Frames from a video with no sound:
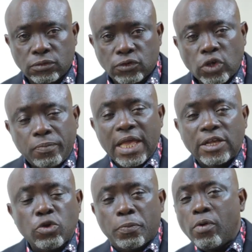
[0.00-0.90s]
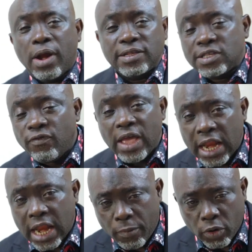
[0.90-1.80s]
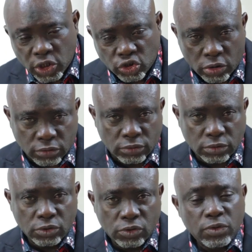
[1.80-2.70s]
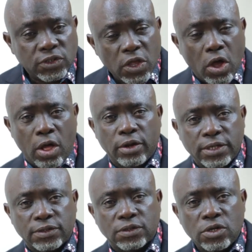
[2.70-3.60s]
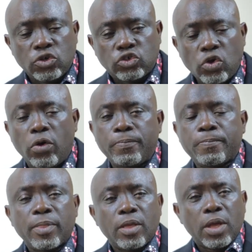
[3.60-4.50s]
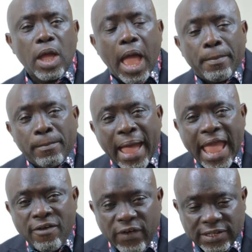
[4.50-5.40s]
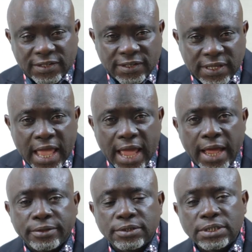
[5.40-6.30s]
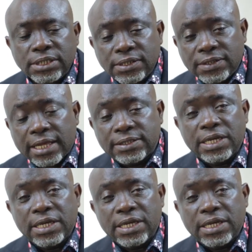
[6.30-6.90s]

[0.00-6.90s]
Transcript: subject to progressive elaboration. We see all this. So, my emphasis here is that